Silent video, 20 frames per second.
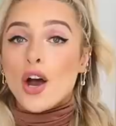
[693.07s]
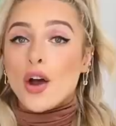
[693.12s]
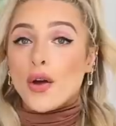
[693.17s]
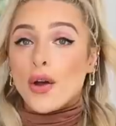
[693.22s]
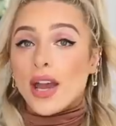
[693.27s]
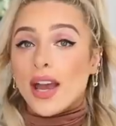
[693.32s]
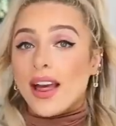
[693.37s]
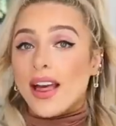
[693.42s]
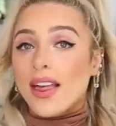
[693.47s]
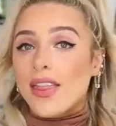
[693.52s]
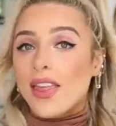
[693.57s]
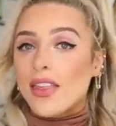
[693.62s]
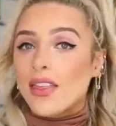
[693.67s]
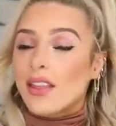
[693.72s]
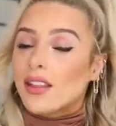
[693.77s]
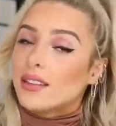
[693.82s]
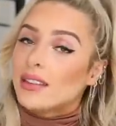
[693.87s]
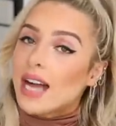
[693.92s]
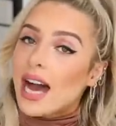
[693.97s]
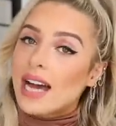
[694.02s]
Okay, and then
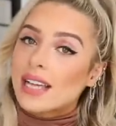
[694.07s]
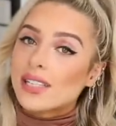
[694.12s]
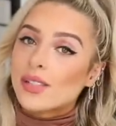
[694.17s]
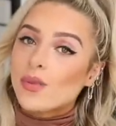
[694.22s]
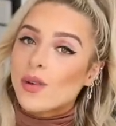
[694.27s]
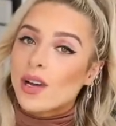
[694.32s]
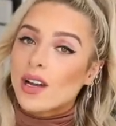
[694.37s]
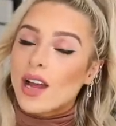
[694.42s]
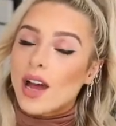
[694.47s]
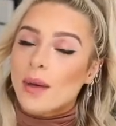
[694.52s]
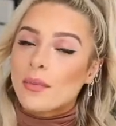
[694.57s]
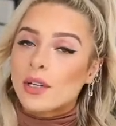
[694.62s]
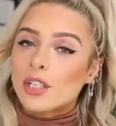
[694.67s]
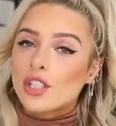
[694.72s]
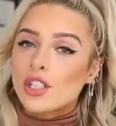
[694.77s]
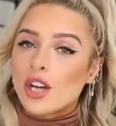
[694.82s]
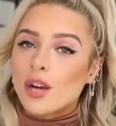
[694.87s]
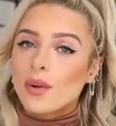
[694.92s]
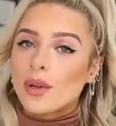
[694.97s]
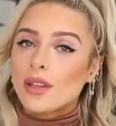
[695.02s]
the last one I'm gonna
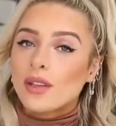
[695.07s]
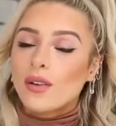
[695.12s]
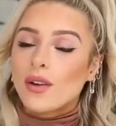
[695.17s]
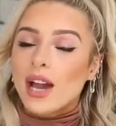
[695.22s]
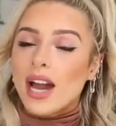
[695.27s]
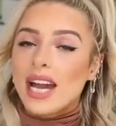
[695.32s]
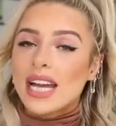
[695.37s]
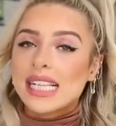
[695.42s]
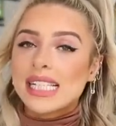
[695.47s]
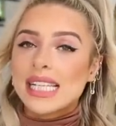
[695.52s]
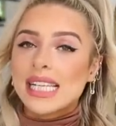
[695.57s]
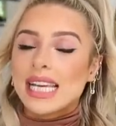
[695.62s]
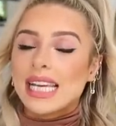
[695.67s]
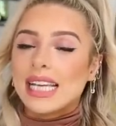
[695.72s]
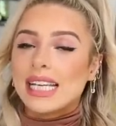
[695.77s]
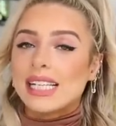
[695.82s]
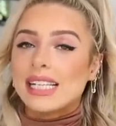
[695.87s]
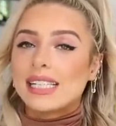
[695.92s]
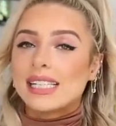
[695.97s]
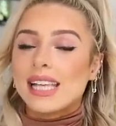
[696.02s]
share with you guys
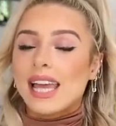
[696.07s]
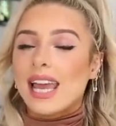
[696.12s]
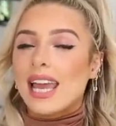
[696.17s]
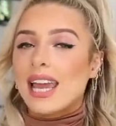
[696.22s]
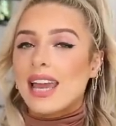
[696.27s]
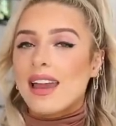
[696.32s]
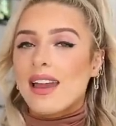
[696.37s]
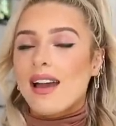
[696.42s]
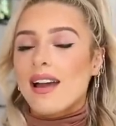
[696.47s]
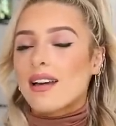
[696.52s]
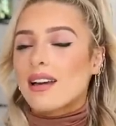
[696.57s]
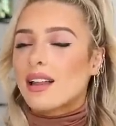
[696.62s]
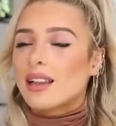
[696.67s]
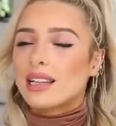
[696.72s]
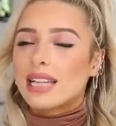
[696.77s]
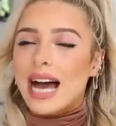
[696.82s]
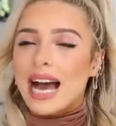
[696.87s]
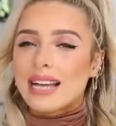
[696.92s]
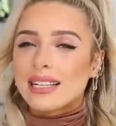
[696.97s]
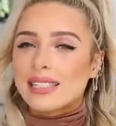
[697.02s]
is a
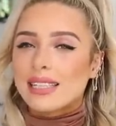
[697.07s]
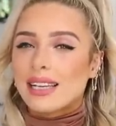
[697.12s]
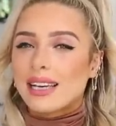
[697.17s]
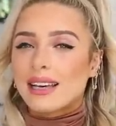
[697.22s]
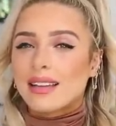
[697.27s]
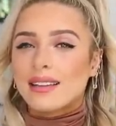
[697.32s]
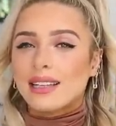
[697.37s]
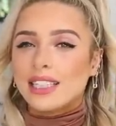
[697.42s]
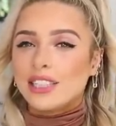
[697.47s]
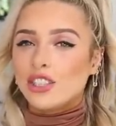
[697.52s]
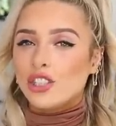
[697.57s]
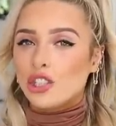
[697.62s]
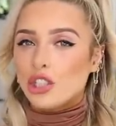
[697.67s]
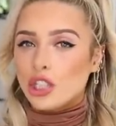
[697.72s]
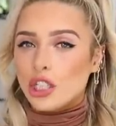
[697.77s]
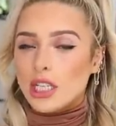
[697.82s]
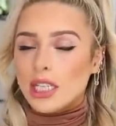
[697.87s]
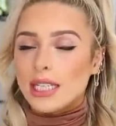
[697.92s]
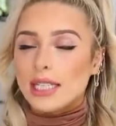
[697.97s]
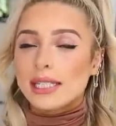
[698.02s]
classic like
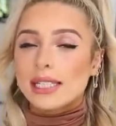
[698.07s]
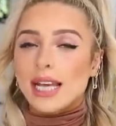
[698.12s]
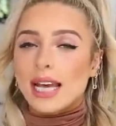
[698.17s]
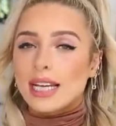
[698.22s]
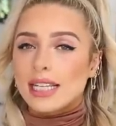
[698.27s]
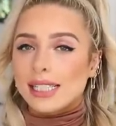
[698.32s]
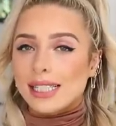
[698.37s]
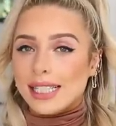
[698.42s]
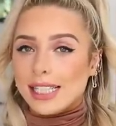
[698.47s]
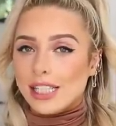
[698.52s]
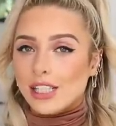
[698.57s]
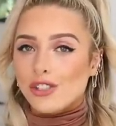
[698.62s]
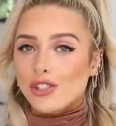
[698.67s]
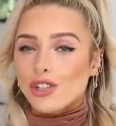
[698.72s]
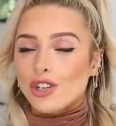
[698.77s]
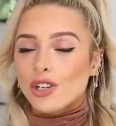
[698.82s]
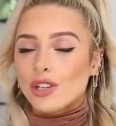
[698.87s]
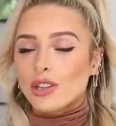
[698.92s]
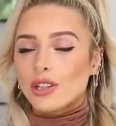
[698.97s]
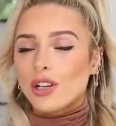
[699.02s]
jeans and a
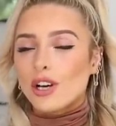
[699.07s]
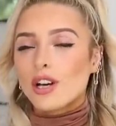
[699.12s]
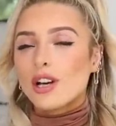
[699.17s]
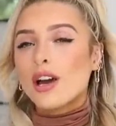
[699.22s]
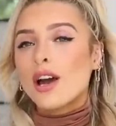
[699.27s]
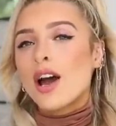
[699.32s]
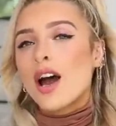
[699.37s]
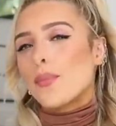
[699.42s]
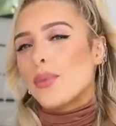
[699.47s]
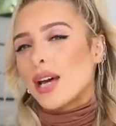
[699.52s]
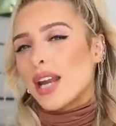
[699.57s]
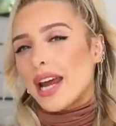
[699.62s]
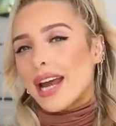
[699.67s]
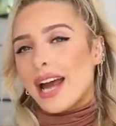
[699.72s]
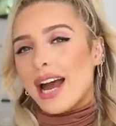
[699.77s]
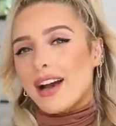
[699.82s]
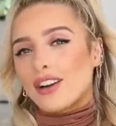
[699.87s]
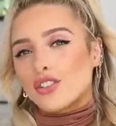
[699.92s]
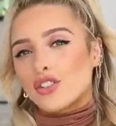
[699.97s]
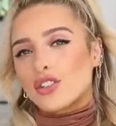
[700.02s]
t-shirt look, but I
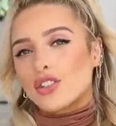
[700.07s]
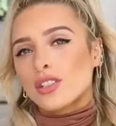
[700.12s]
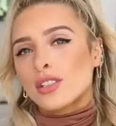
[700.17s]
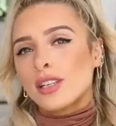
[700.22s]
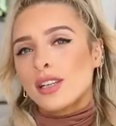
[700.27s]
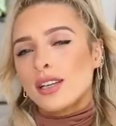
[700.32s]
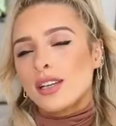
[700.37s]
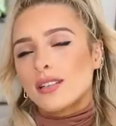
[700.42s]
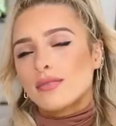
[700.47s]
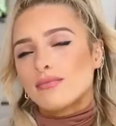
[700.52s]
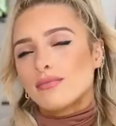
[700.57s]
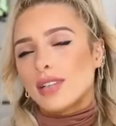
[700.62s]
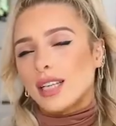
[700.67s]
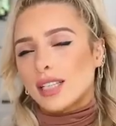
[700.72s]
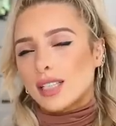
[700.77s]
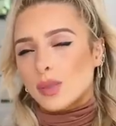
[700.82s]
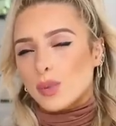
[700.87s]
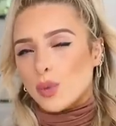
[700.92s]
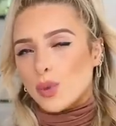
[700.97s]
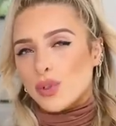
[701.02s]
actually
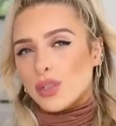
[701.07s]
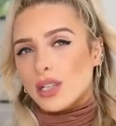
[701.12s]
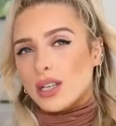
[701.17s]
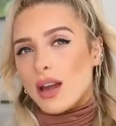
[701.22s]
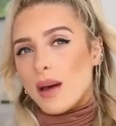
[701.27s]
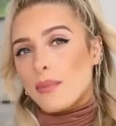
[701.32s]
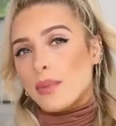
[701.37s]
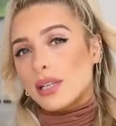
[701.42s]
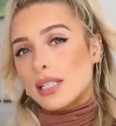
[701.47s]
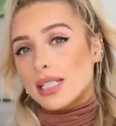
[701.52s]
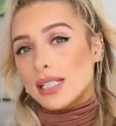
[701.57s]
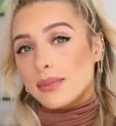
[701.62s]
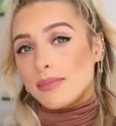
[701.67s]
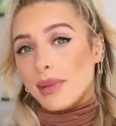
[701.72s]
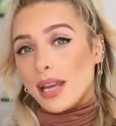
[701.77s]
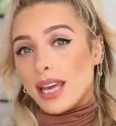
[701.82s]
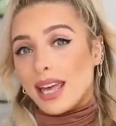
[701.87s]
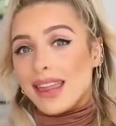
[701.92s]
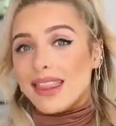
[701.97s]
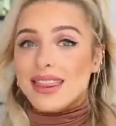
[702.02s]
like spruced it up and
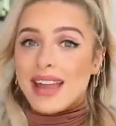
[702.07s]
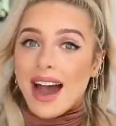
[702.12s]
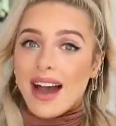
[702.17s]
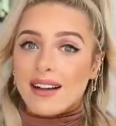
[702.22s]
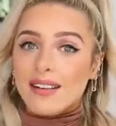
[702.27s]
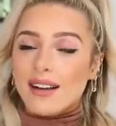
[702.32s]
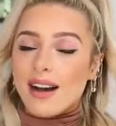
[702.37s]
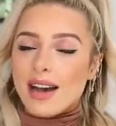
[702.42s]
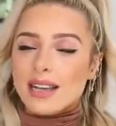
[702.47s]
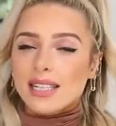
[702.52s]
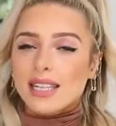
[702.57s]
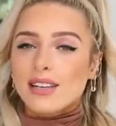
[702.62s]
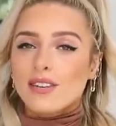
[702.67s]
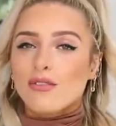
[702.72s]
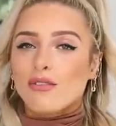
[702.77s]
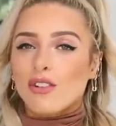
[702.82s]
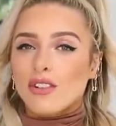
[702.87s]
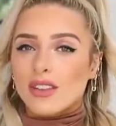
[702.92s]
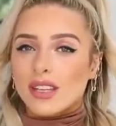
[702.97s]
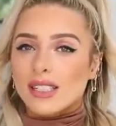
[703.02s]
didn't make it that
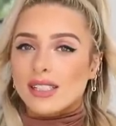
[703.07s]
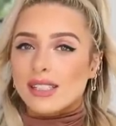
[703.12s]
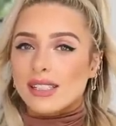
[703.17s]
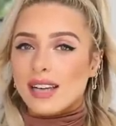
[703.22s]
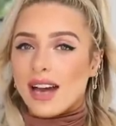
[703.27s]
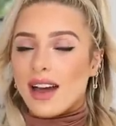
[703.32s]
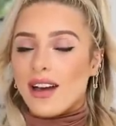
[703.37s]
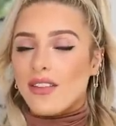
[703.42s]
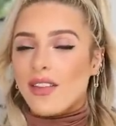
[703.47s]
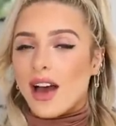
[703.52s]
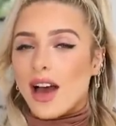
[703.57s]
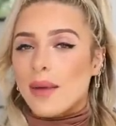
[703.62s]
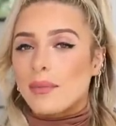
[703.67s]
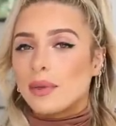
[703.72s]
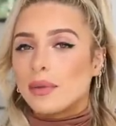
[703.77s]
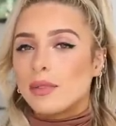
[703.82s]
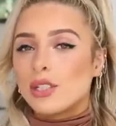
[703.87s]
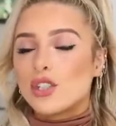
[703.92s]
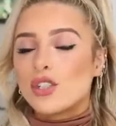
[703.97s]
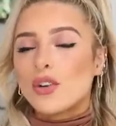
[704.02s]
classic for this style that I'm
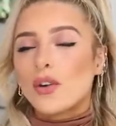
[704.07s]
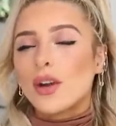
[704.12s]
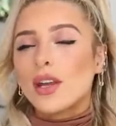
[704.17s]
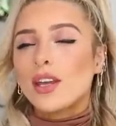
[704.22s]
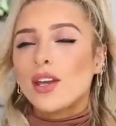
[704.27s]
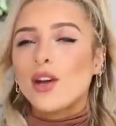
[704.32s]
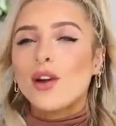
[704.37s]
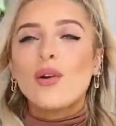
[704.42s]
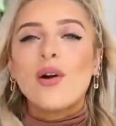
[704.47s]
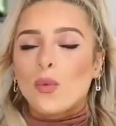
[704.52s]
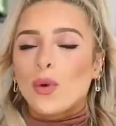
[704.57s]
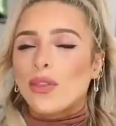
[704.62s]
gonna be showing you.